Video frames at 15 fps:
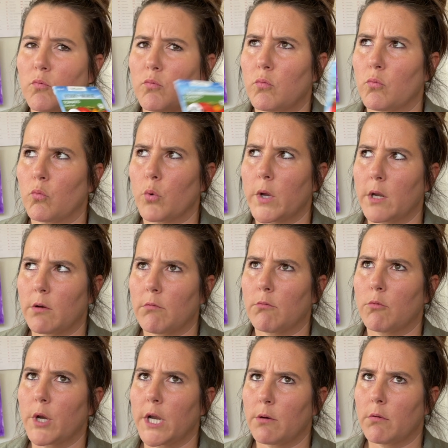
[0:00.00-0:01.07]
Went
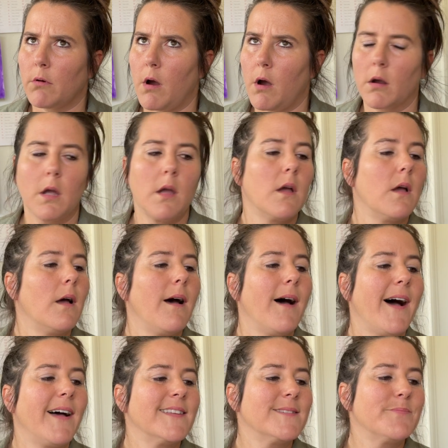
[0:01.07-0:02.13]
wrong.
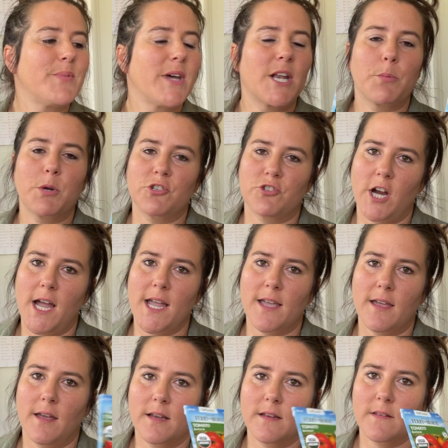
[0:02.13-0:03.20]
But I'm gonna try
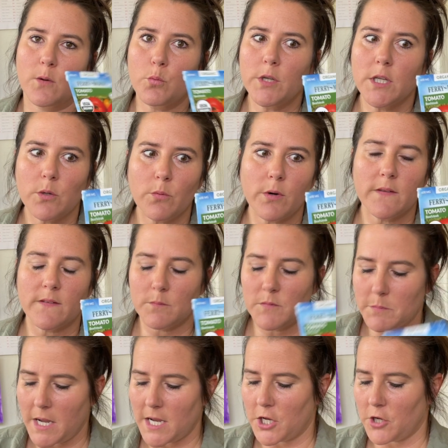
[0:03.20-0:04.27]
again because I really want some
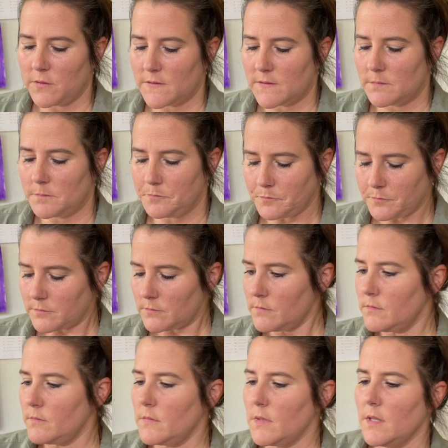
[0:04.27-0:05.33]
tomatoes.
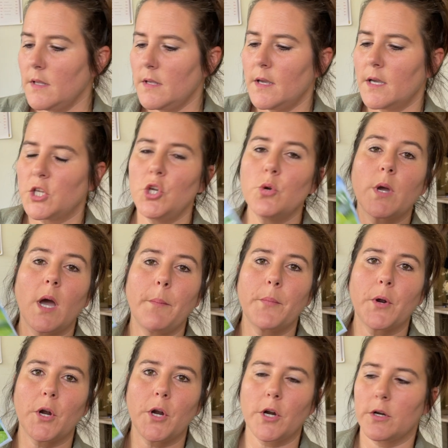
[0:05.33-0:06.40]

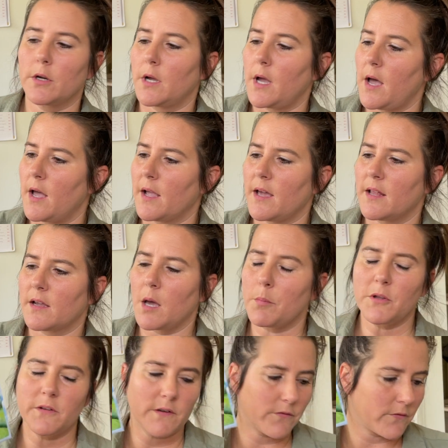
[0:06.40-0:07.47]
Cucumber. I got a
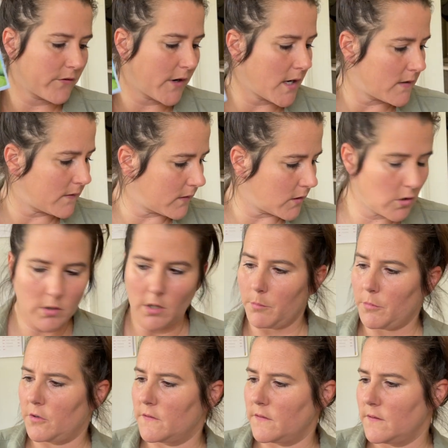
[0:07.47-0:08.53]
couple of different varieties of
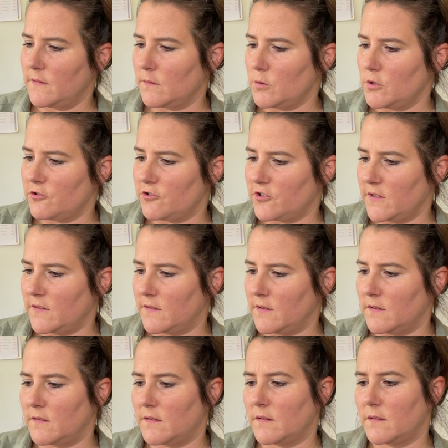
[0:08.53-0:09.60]
cucumbers. This one's just a
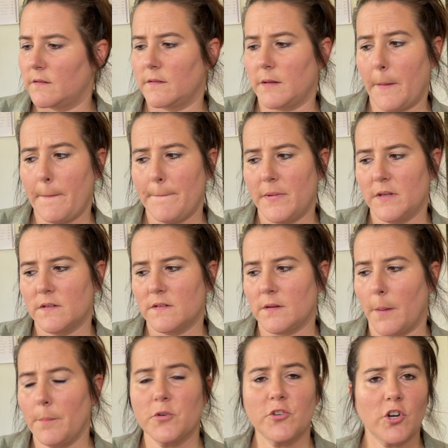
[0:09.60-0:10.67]

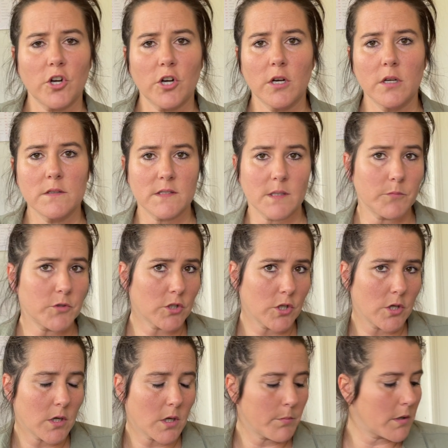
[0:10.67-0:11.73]
Sumter
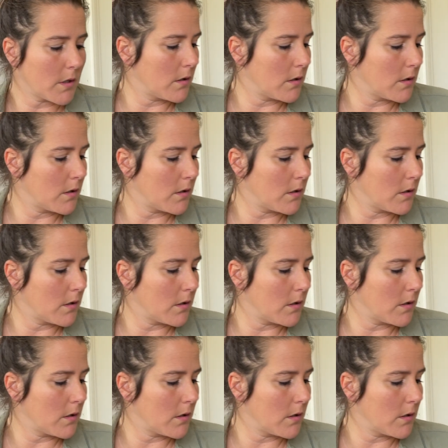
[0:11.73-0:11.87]
cucumber.